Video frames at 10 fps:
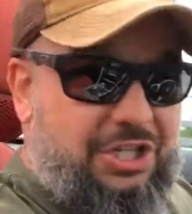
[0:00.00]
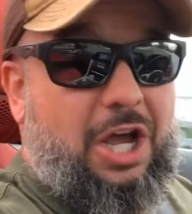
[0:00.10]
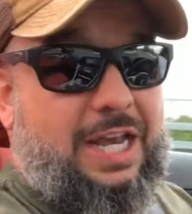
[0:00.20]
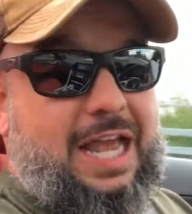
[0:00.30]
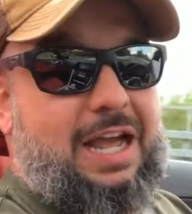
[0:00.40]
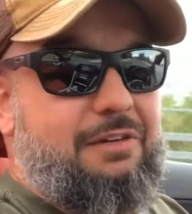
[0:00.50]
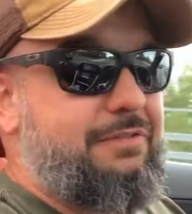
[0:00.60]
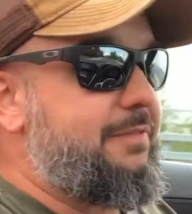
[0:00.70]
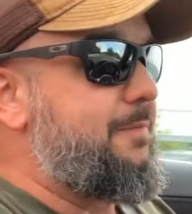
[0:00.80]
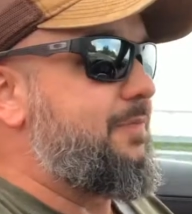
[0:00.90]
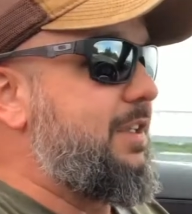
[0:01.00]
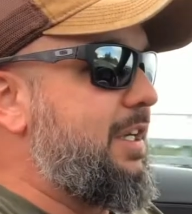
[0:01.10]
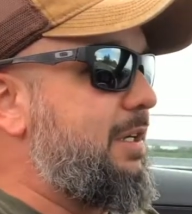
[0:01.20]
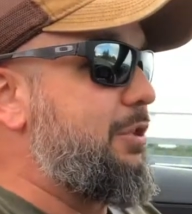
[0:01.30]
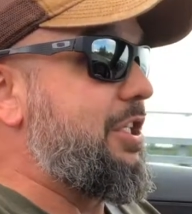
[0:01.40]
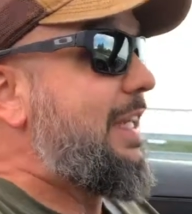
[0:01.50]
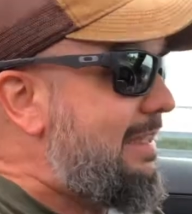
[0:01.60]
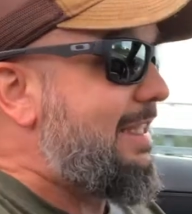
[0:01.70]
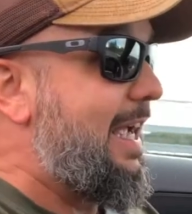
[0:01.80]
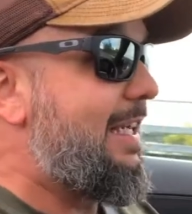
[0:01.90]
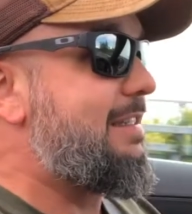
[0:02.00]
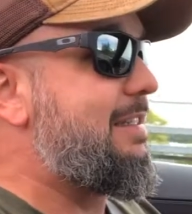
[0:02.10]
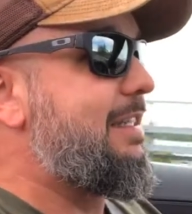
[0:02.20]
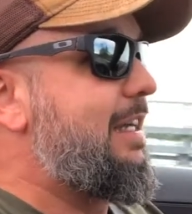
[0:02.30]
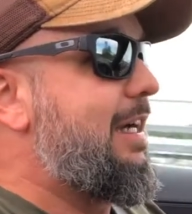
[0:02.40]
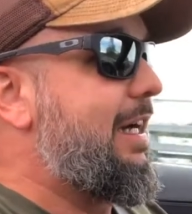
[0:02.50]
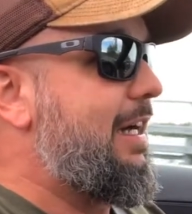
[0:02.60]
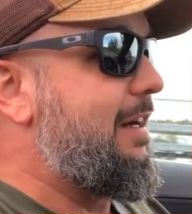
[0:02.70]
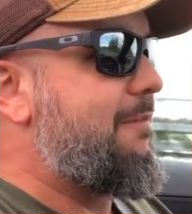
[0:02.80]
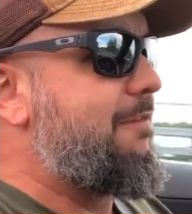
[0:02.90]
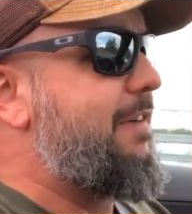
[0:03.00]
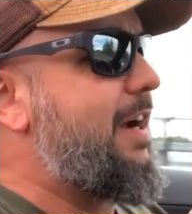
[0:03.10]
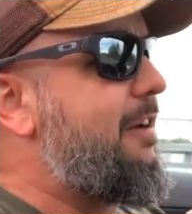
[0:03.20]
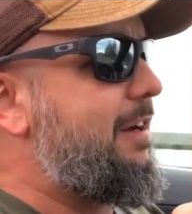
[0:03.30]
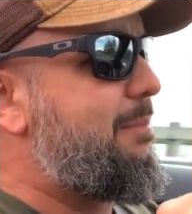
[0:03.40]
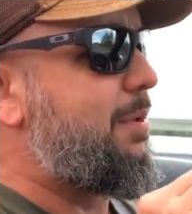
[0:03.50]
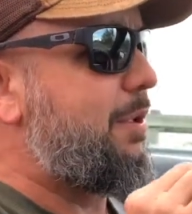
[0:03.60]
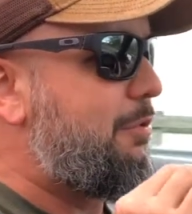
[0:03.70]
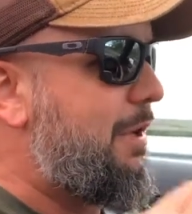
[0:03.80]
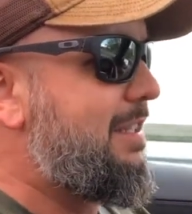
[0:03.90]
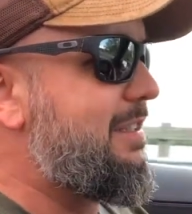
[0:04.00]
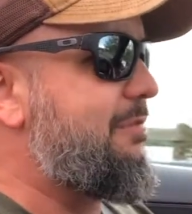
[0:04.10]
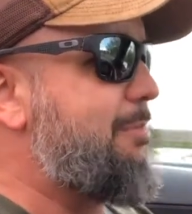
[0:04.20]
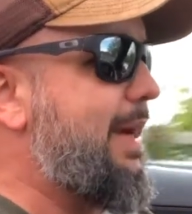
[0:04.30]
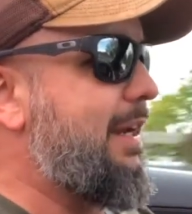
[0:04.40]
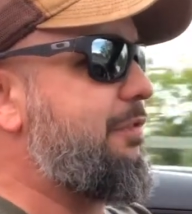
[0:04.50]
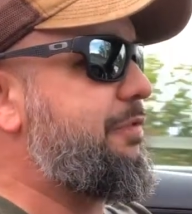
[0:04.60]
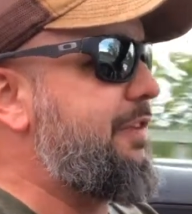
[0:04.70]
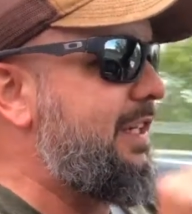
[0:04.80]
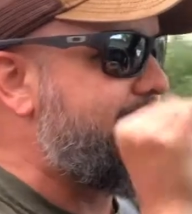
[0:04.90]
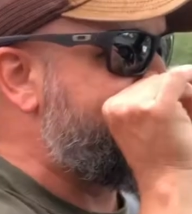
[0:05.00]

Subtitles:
not have, which in this case, very progressive pedal feel and